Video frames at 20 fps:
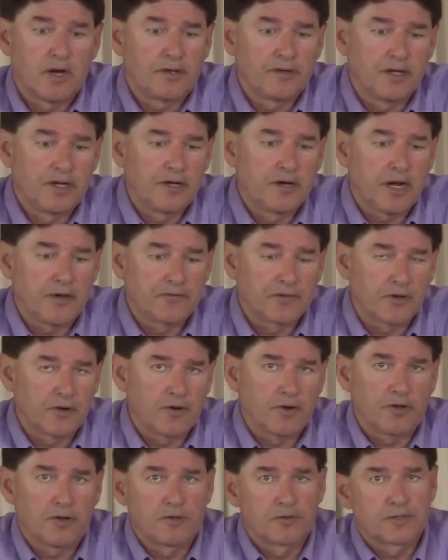Well, then you have to
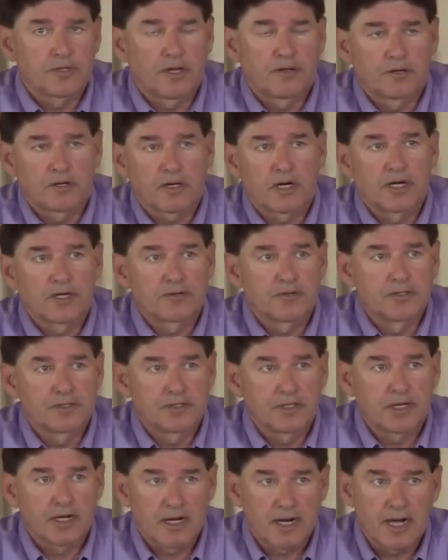go to those other
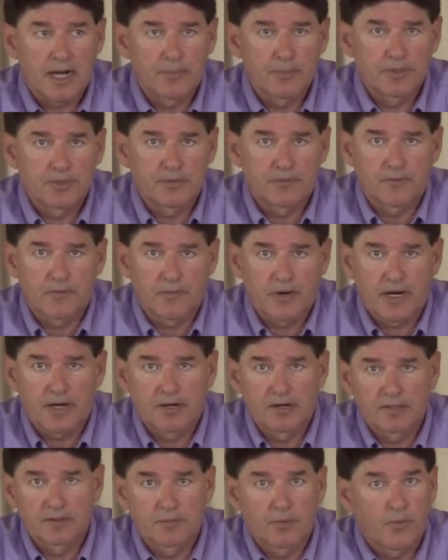countries to get copies of the
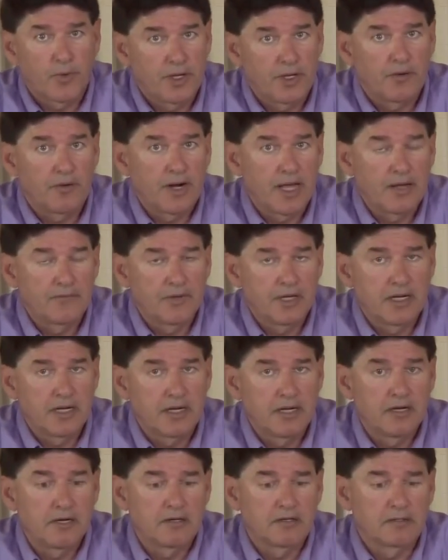records, but we don't have any
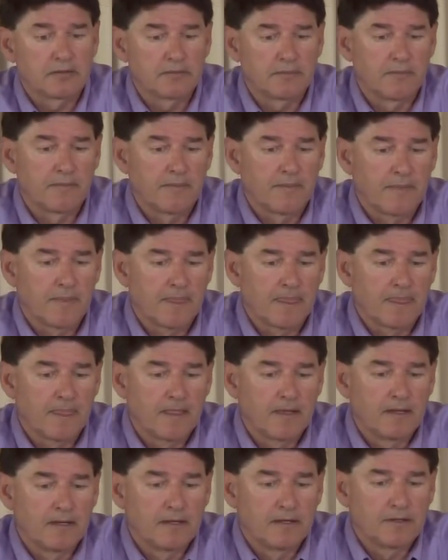here.
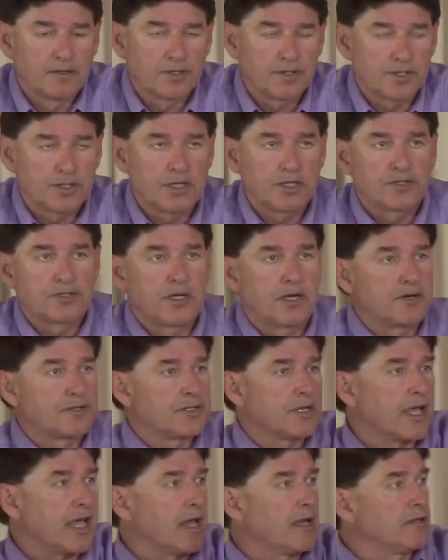She says,
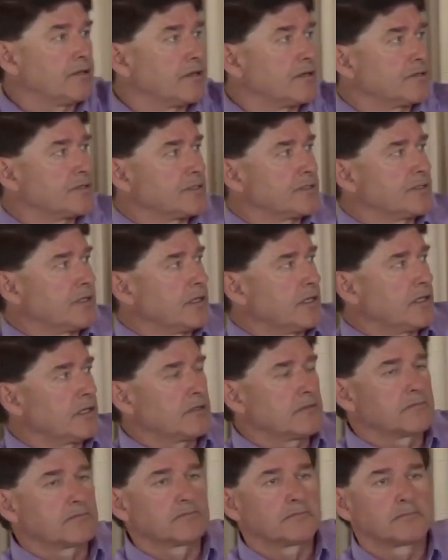there's, a, there's
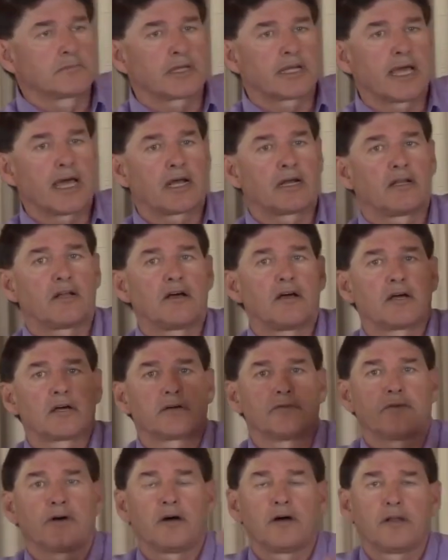the, the
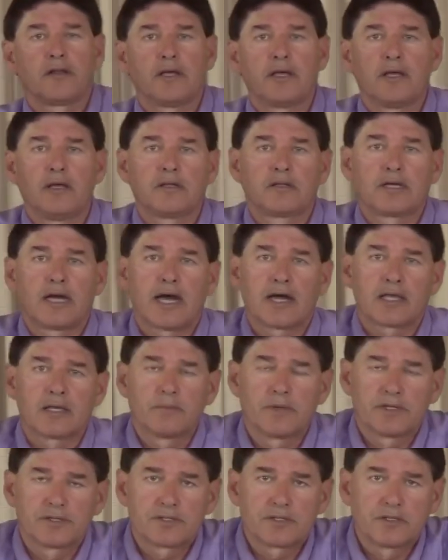catalog of all the
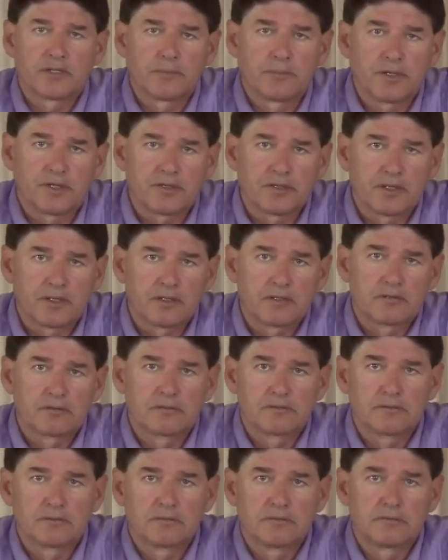documents in the building.
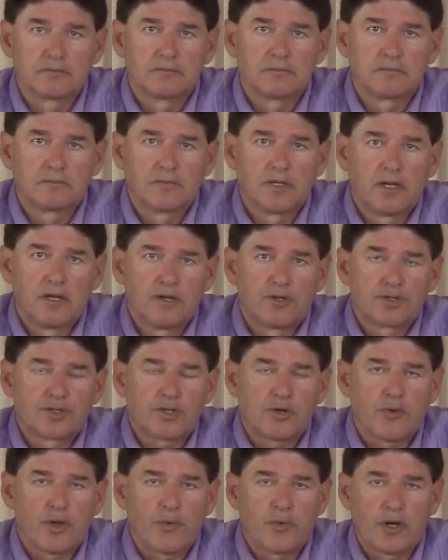
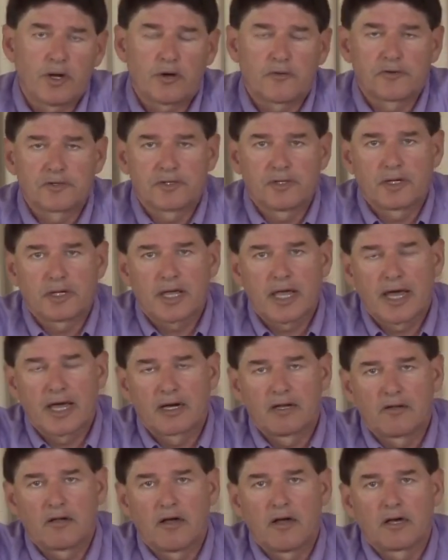So we went over to the
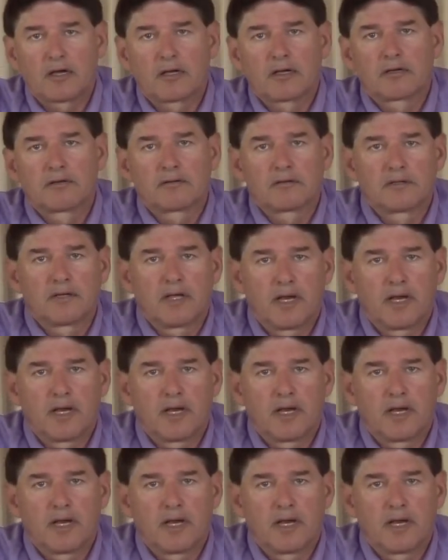catalog